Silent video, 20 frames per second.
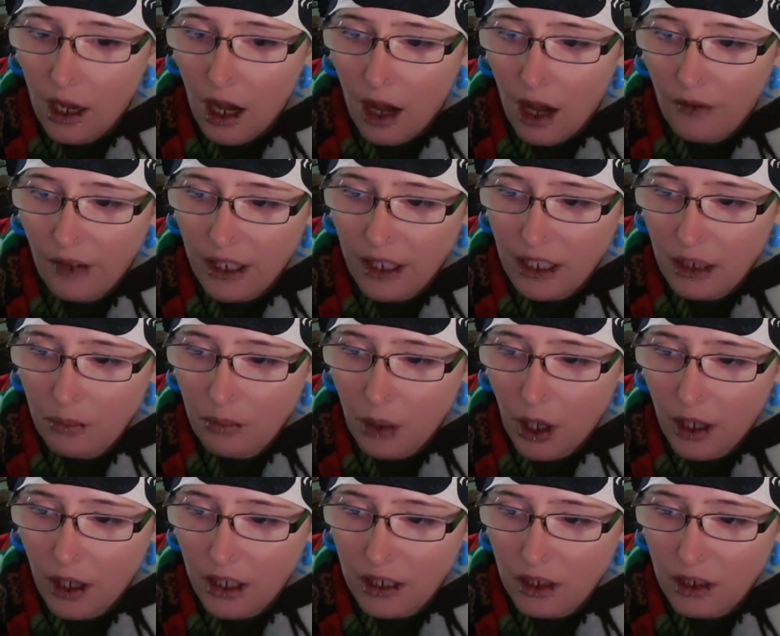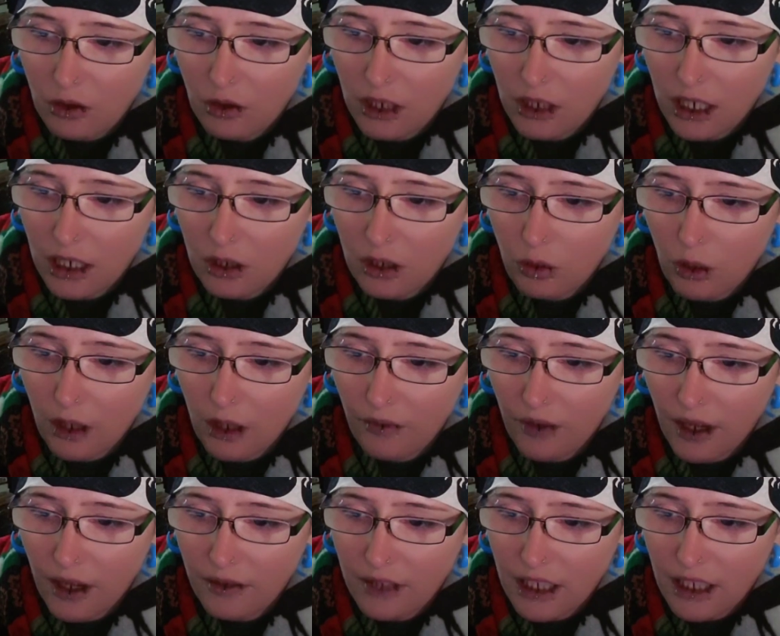affecting products sold in
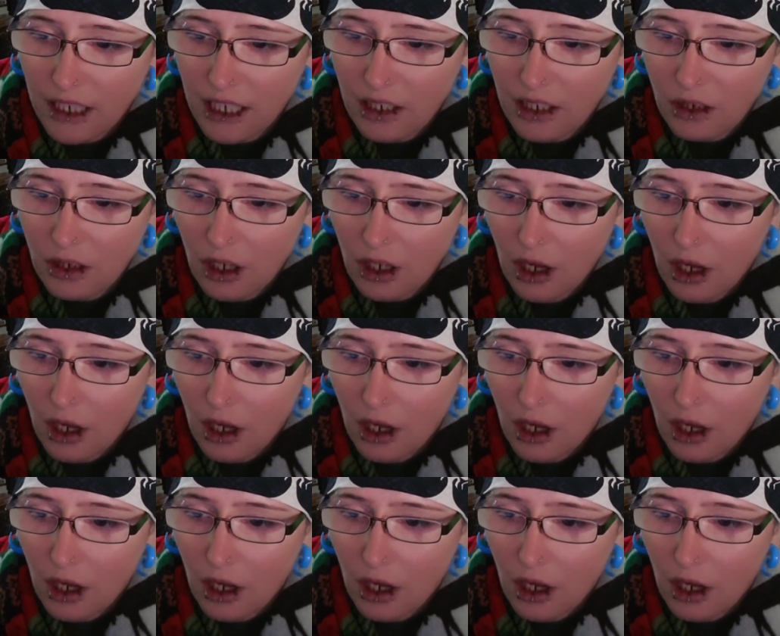25 states